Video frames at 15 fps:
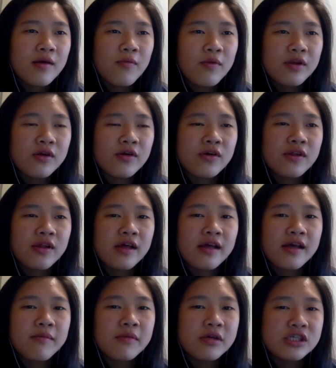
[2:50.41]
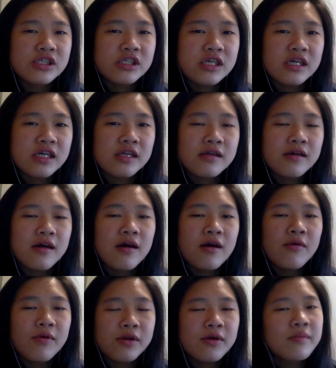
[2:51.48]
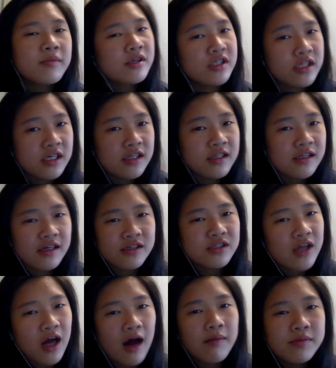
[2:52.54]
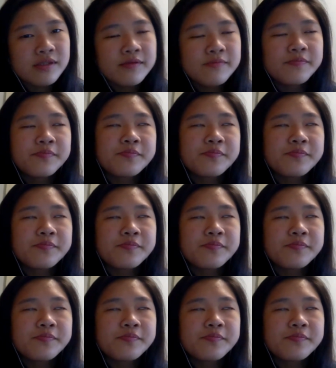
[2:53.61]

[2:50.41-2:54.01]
when your like machine when your machine like stops,